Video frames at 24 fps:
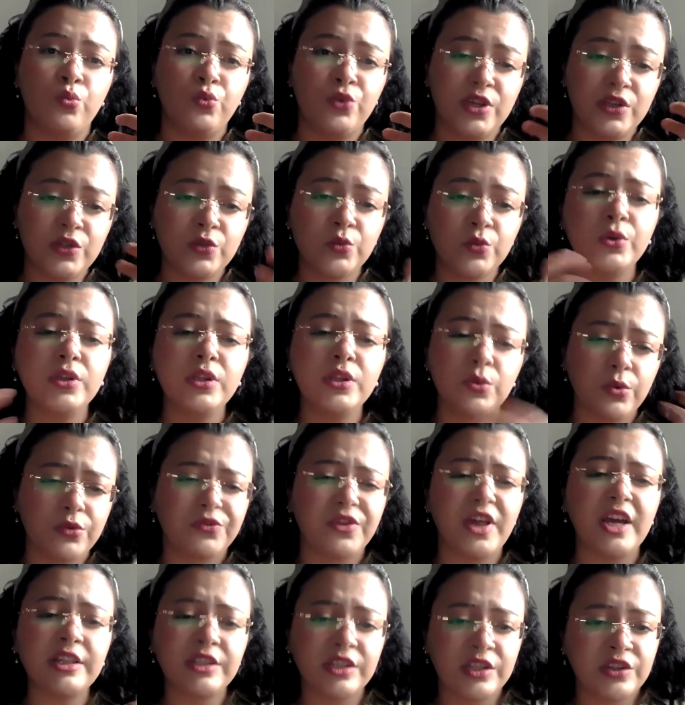is really
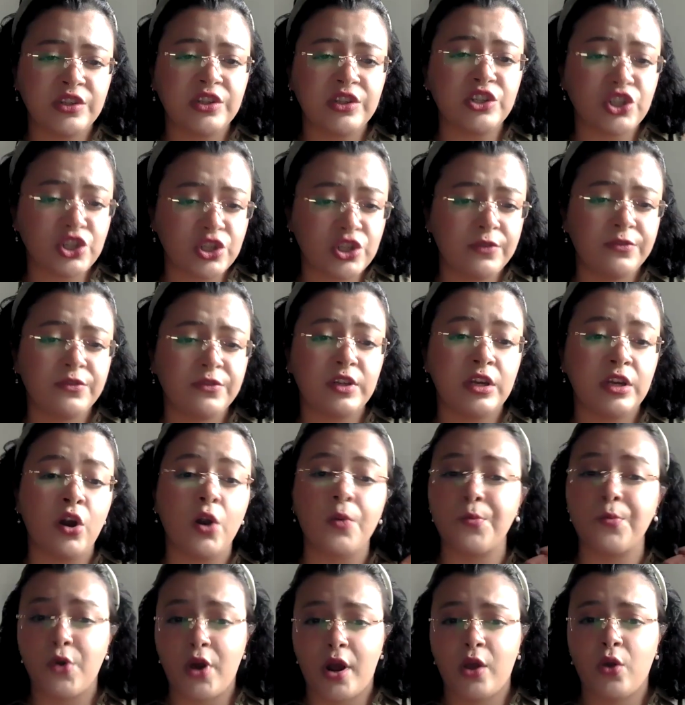reflecting the shift in our
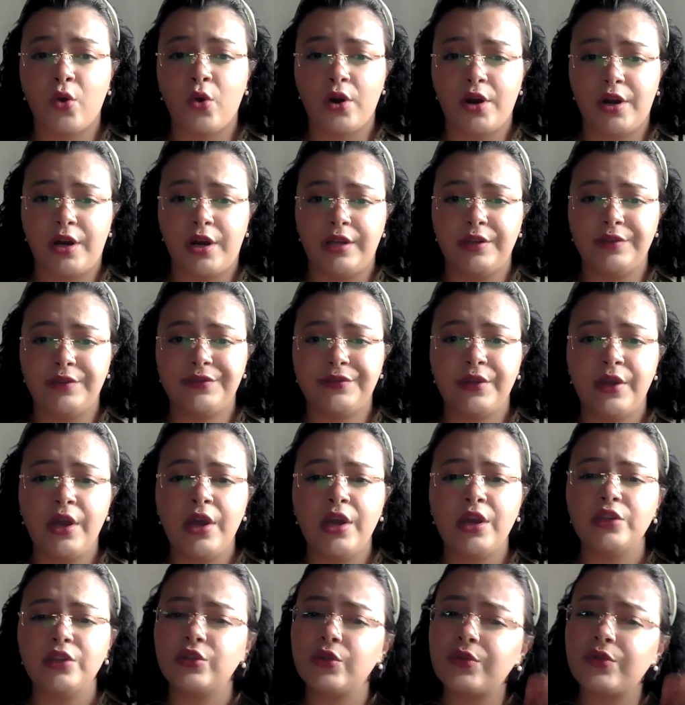priorities.
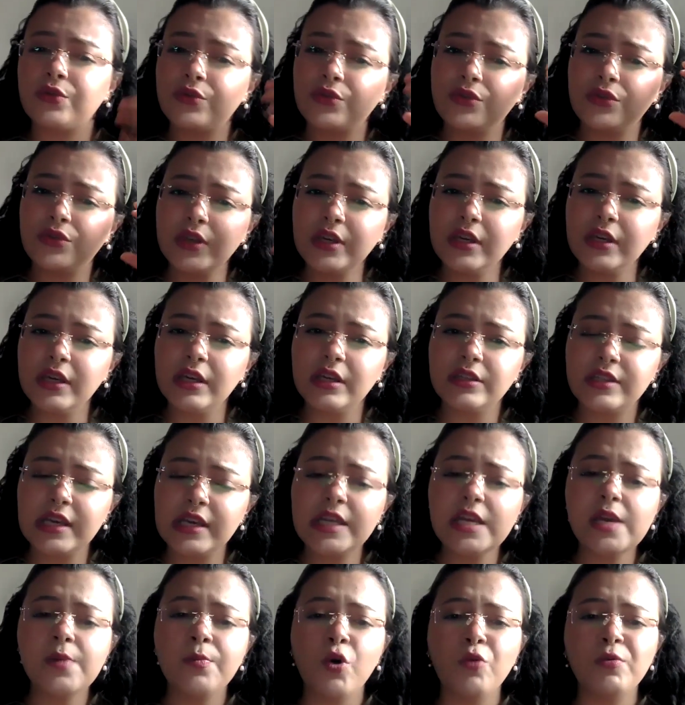So taking
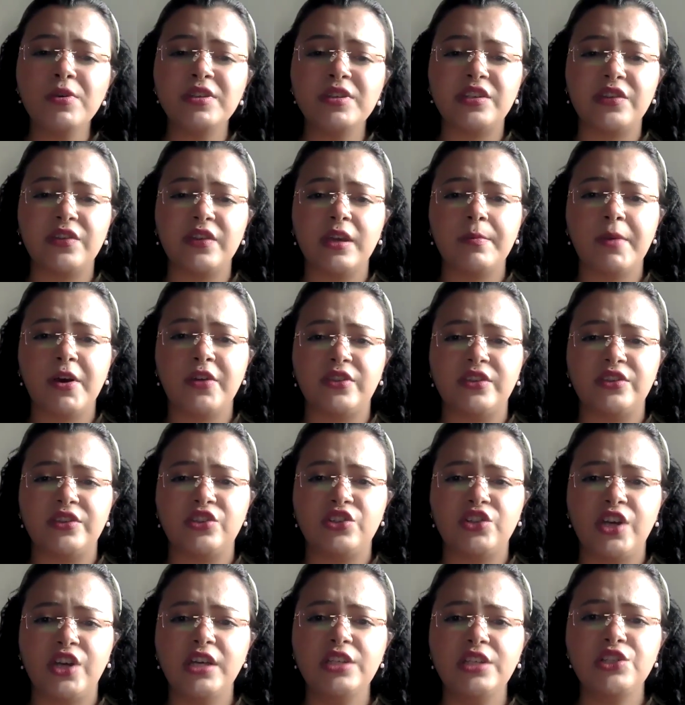a moment to think about these
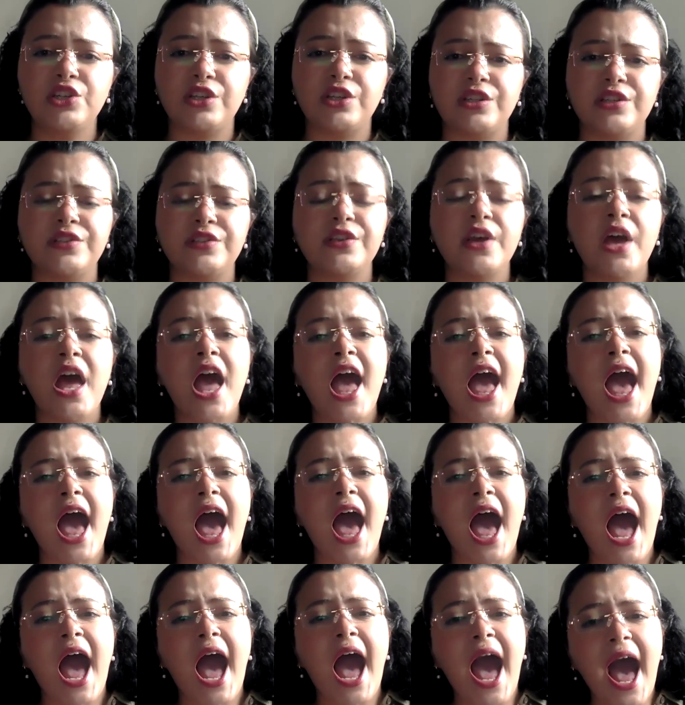changes,
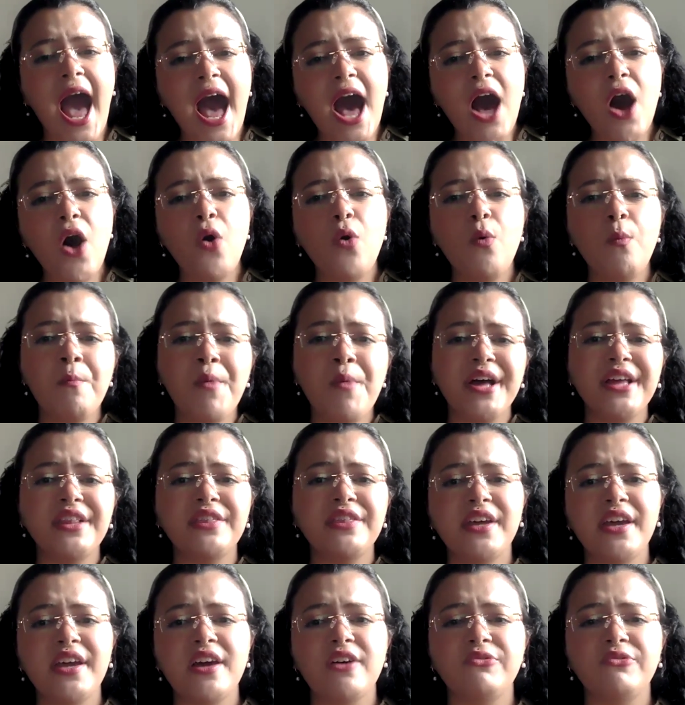how might
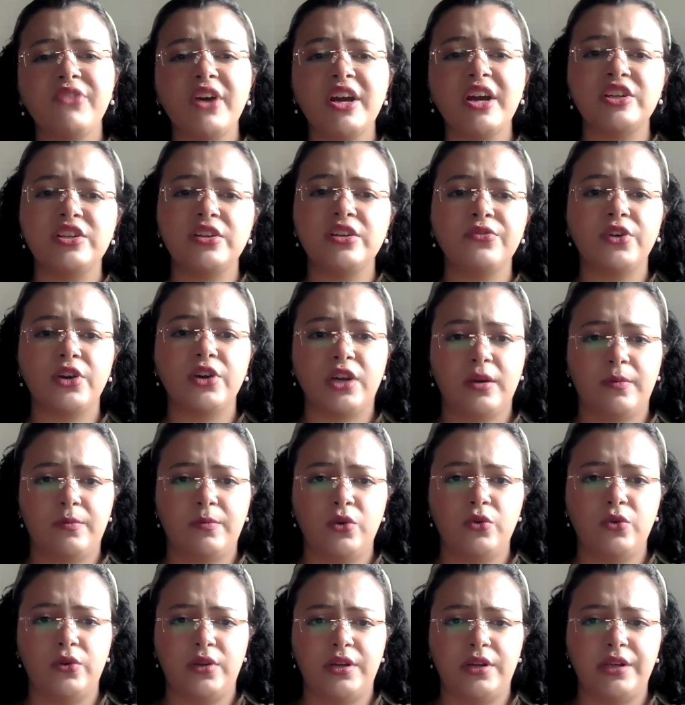they affect different
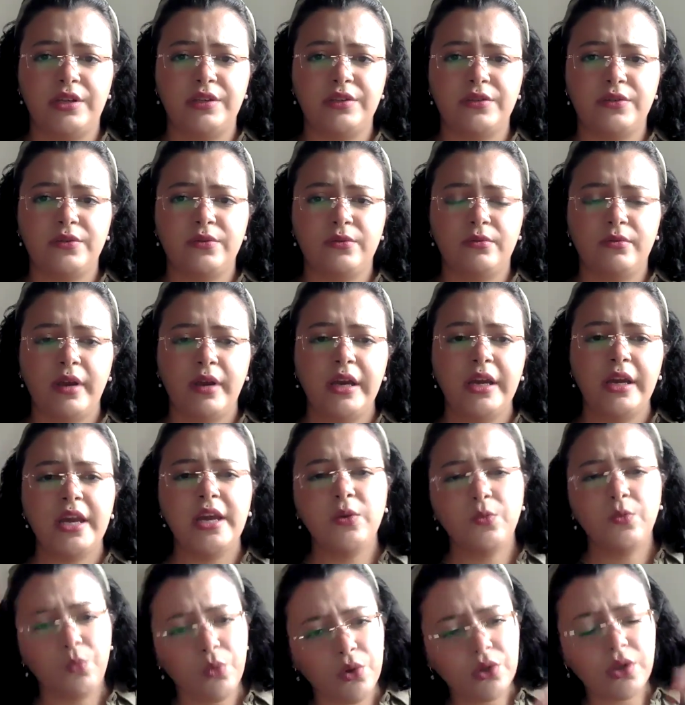communities, right?
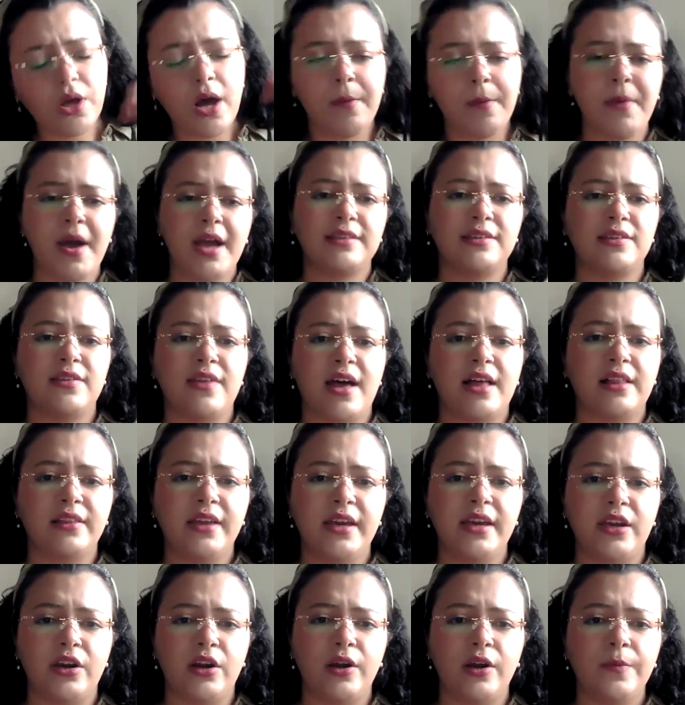And we'll come back to that
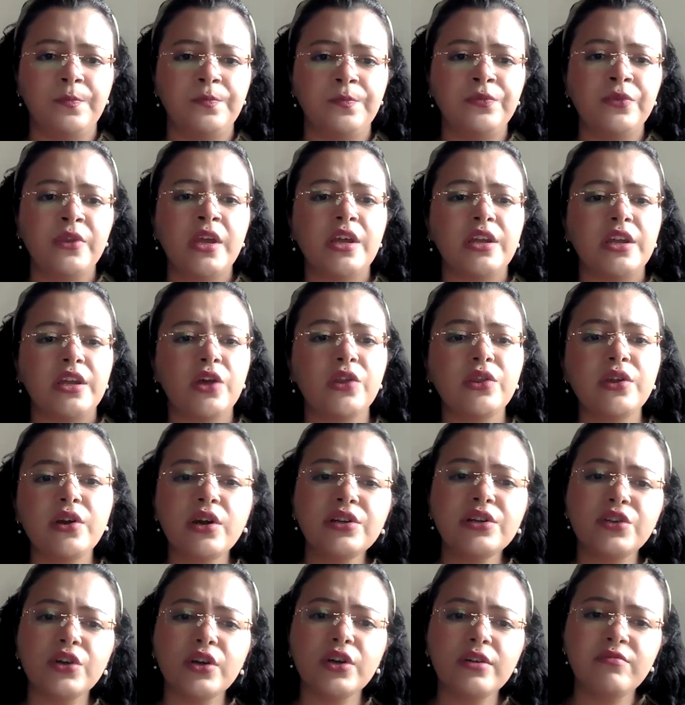later. Now, there are
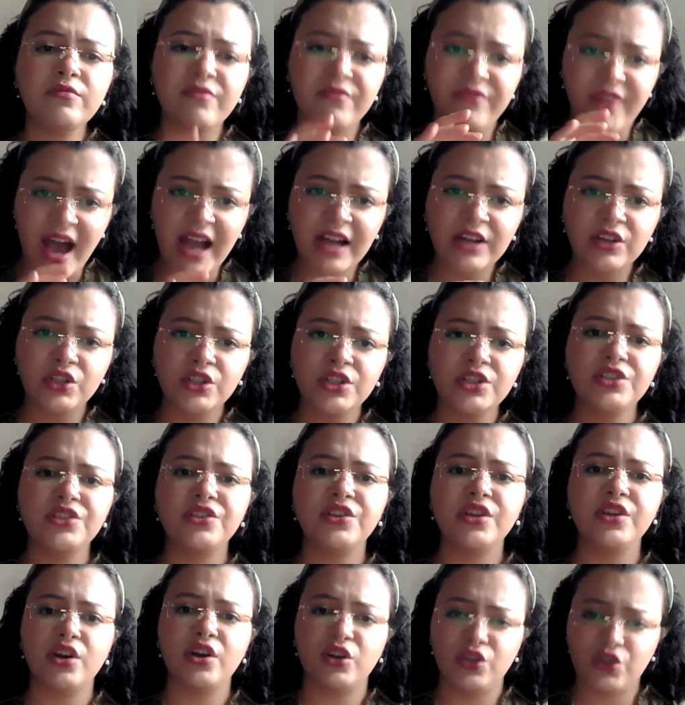certain factors
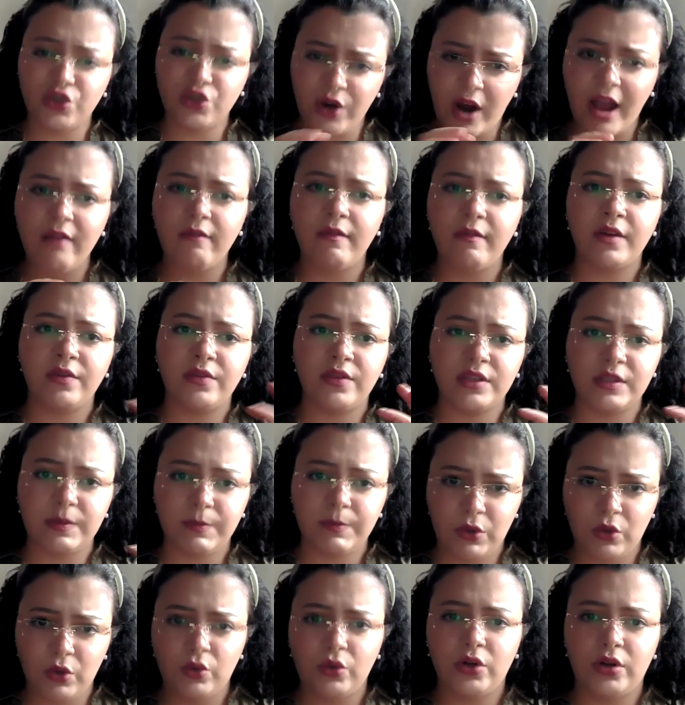that are driving this
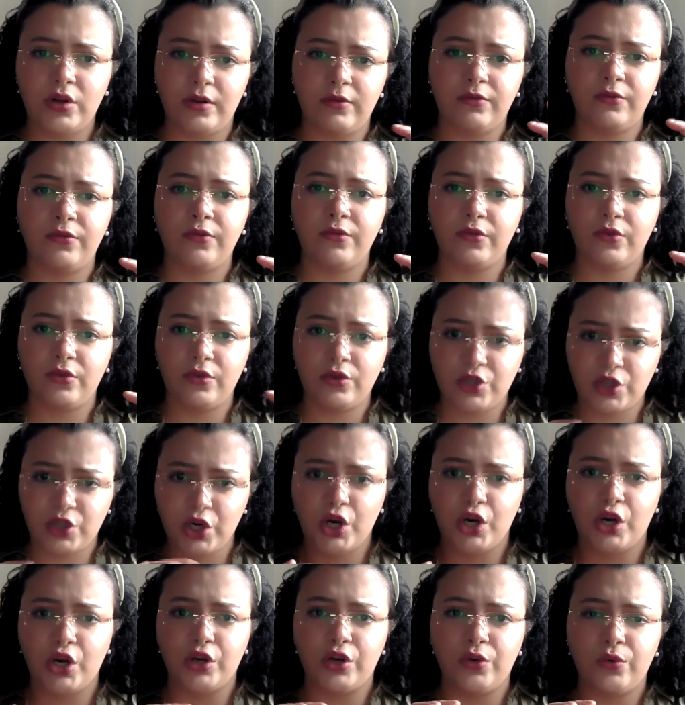punitive
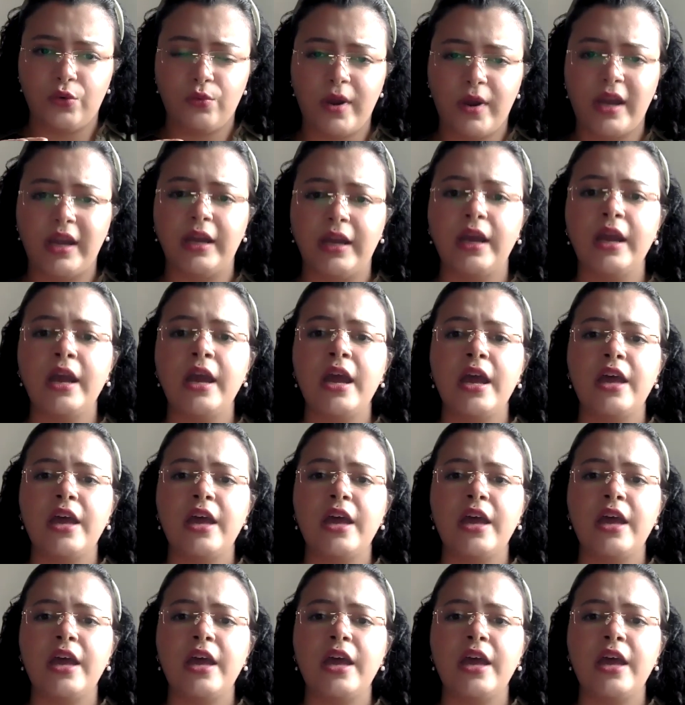turn, right?